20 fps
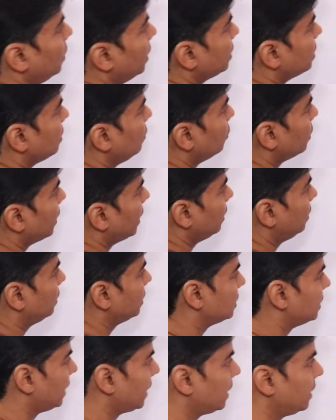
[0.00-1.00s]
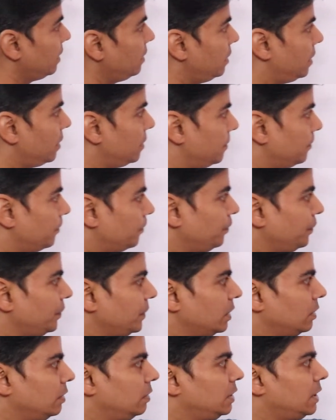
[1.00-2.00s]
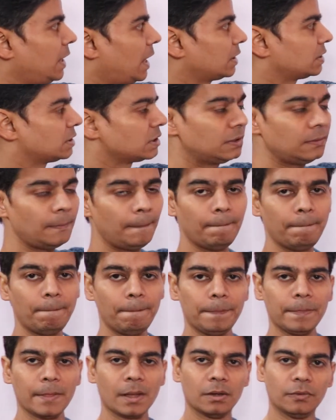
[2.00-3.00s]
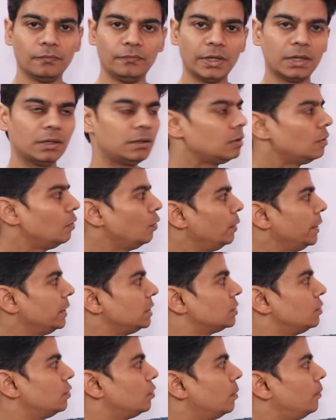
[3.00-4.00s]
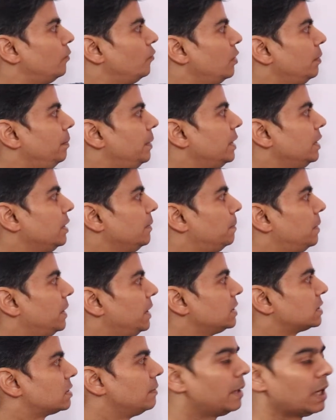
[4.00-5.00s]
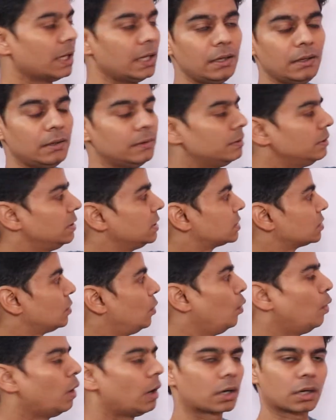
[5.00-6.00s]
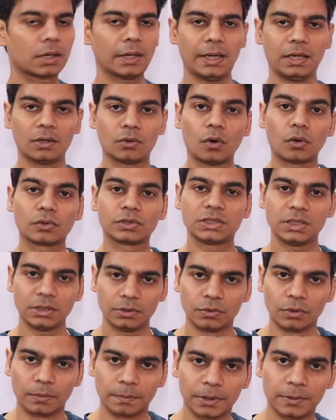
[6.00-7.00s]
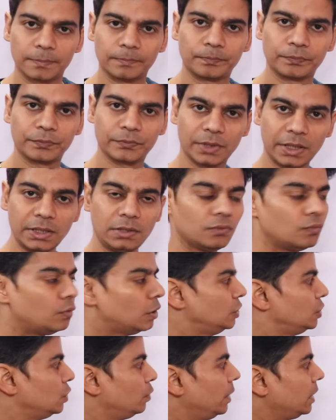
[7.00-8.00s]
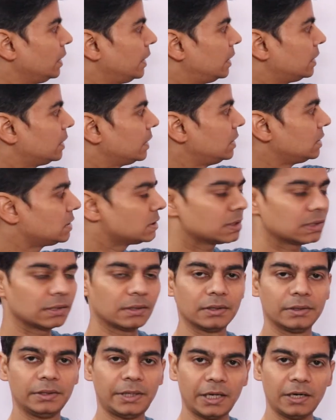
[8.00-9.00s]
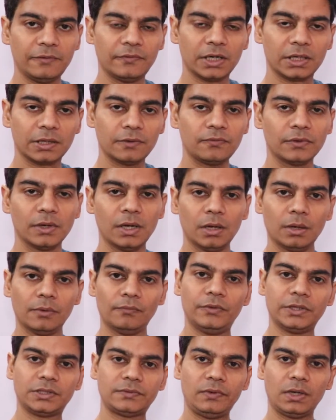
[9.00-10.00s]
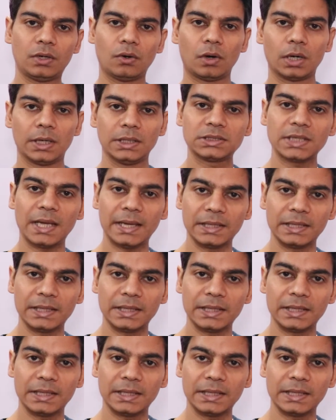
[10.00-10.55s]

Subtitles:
let's look at the second reaction, where OH group would be replaced by this OR, alkoxy group, right? What you will get is derivative, which we call as